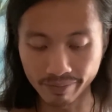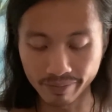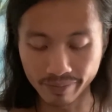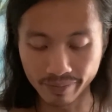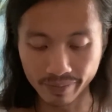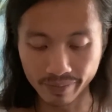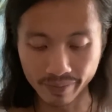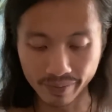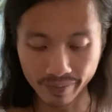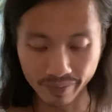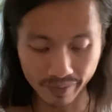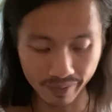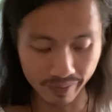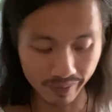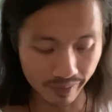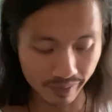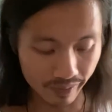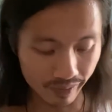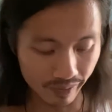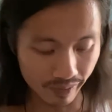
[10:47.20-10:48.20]

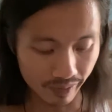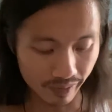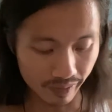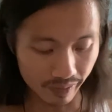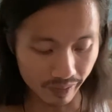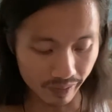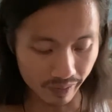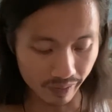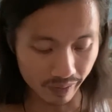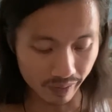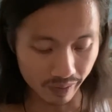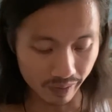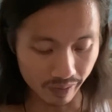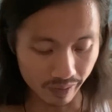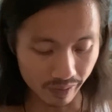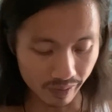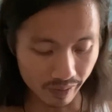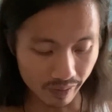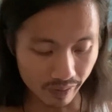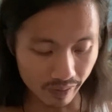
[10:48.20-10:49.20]
Nothing is said.